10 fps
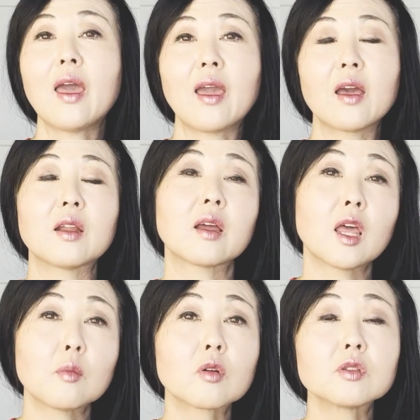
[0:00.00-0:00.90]
and
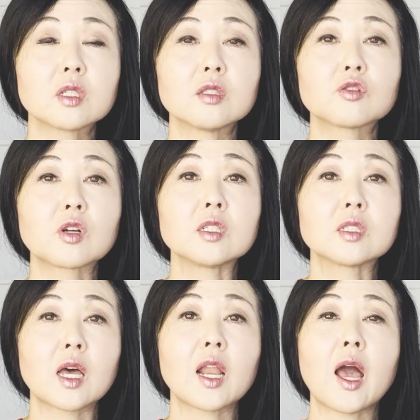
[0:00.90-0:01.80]
chemical
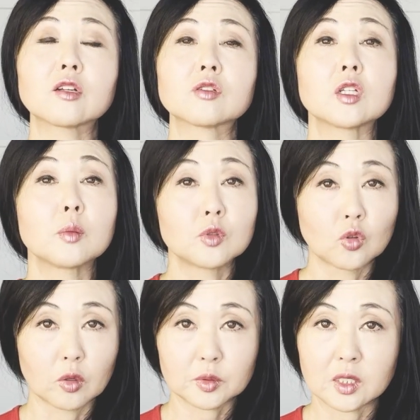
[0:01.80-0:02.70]
sunscreens that actually
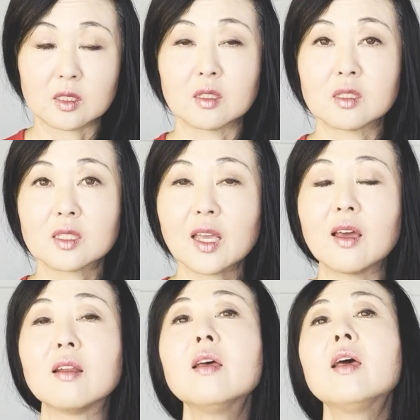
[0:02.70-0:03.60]
absorbed into the
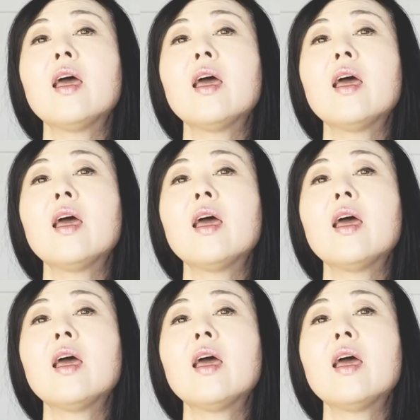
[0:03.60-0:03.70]
skin.